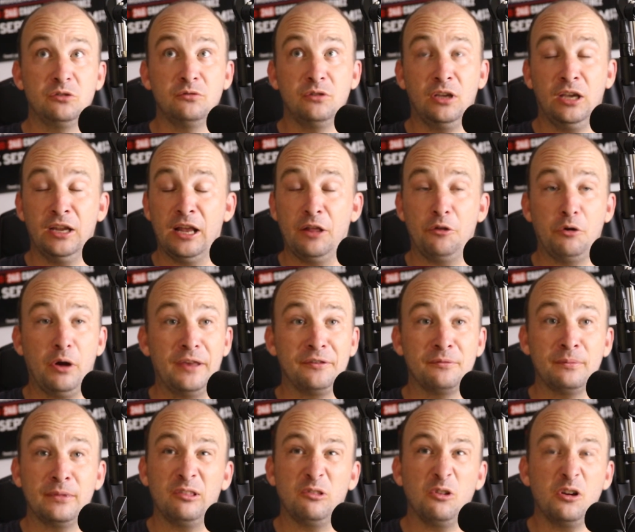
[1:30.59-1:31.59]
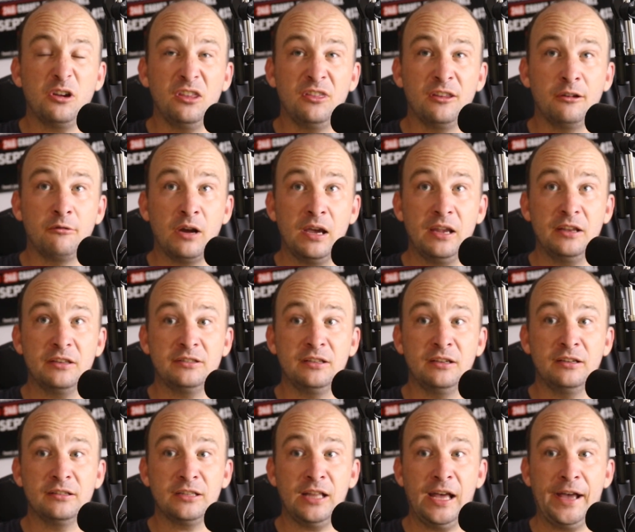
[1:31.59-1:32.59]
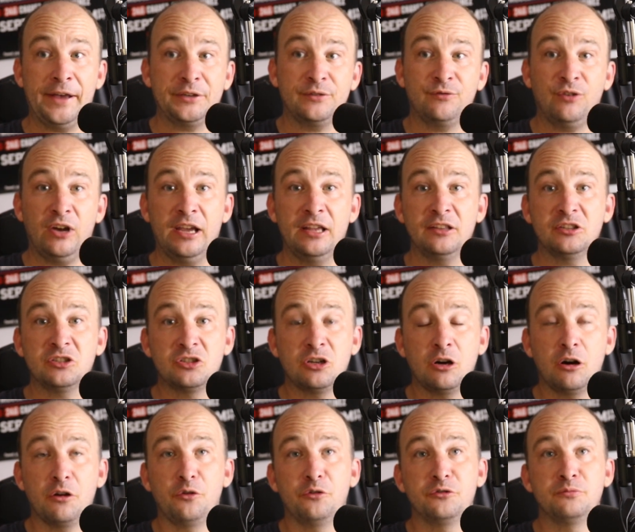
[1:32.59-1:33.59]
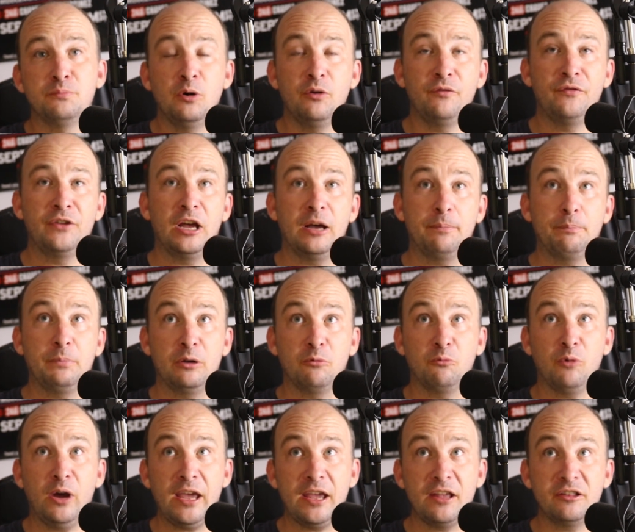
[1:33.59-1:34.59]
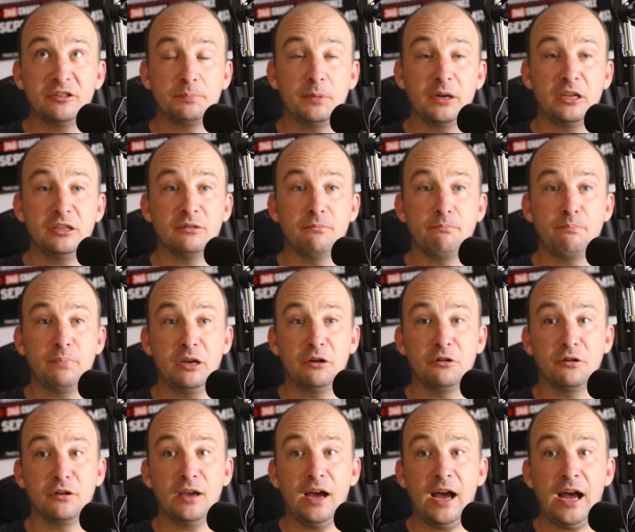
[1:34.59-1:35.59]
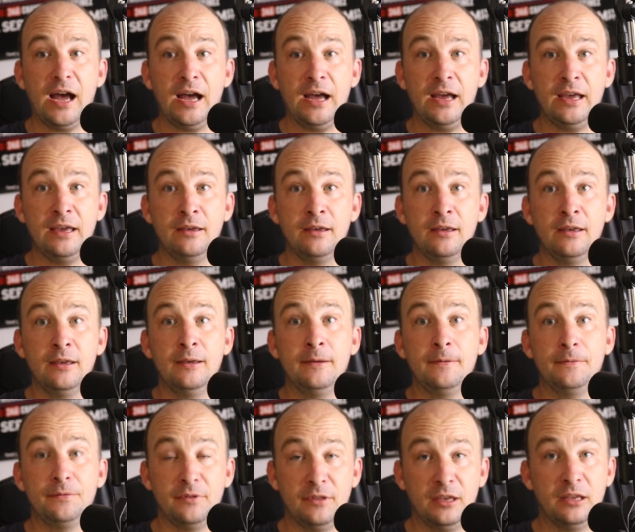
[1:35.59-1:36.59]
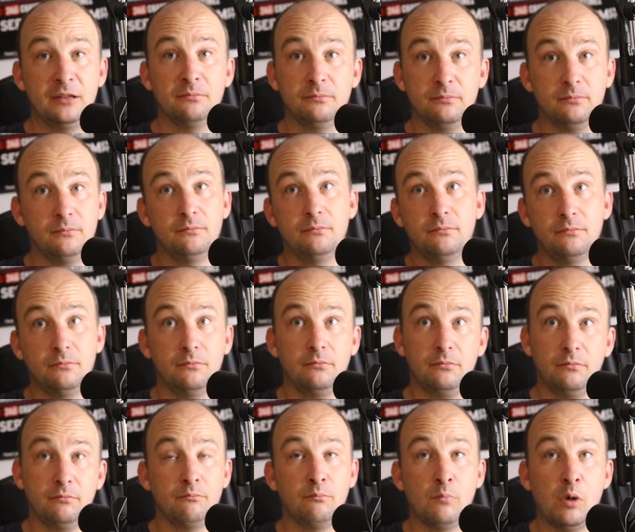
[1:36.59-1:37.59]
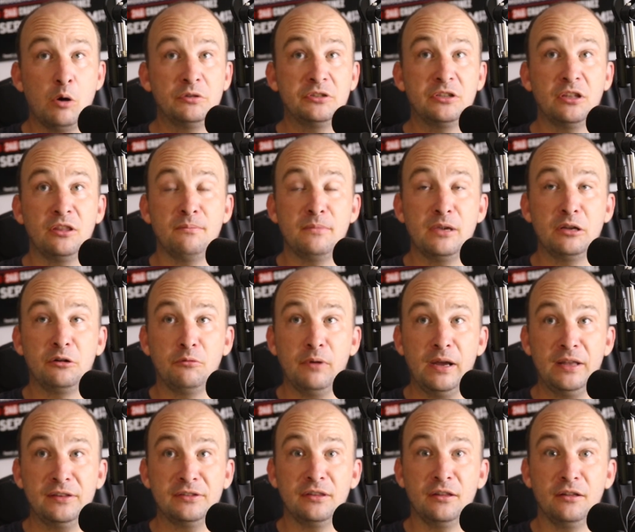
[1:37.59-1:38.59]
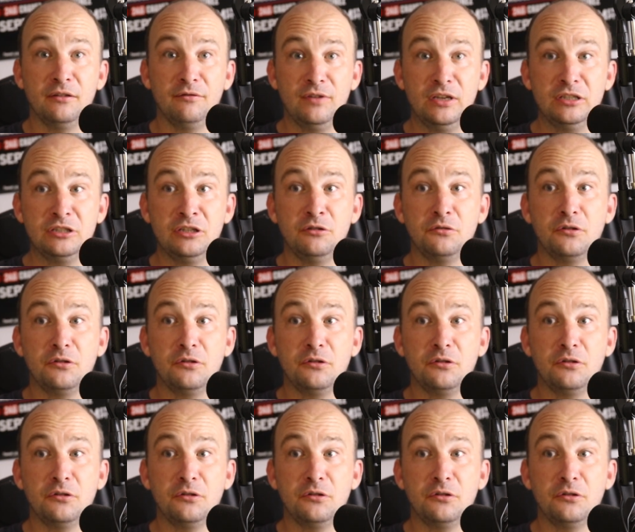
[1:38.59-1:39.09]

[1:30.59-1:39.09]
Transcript: Canelo hasn't been looking the greatest in his last fights, Charlo's moving up in weights, but he's a bigger guy than most of the middleweights in the division.